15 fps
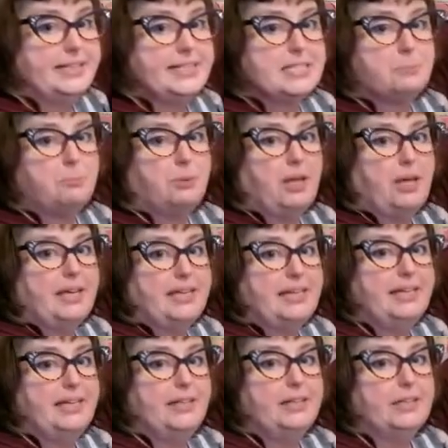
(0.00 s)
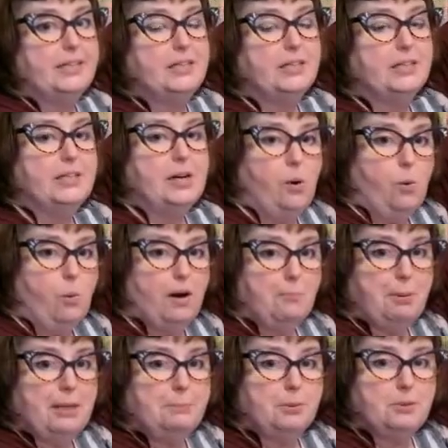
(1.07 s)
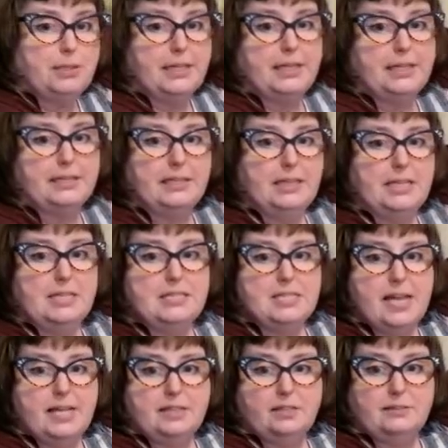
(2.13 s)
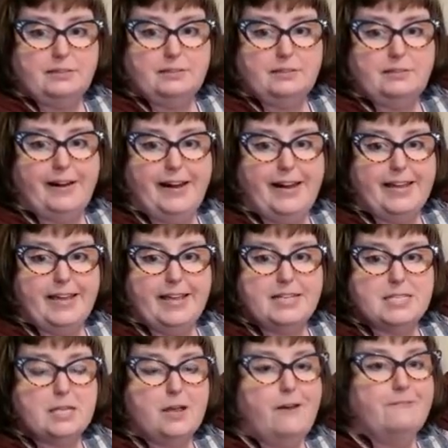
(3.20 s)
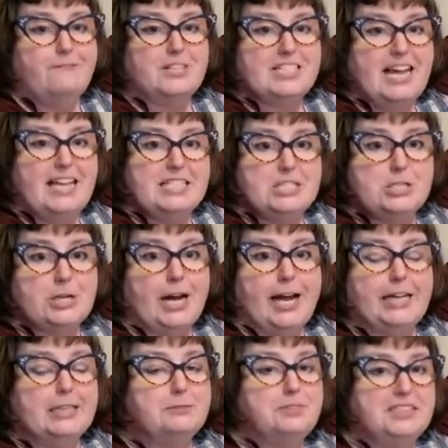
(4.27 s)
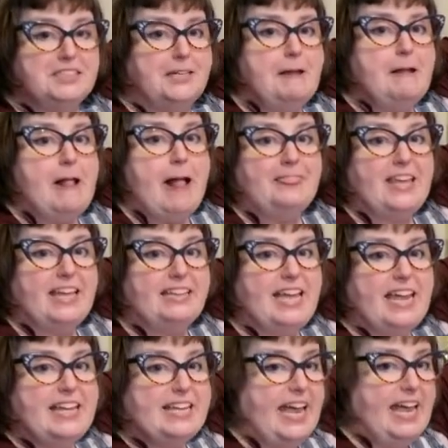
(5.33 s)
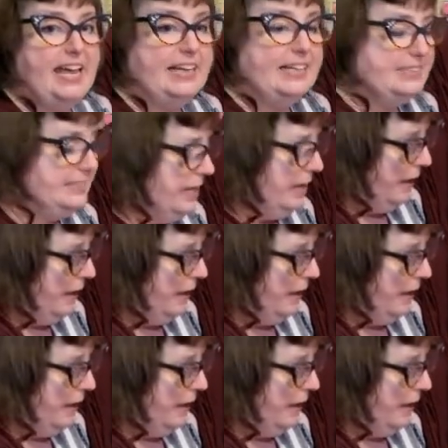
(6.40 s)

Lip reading: display here, where people can take their little Crankies for test drives, and then they can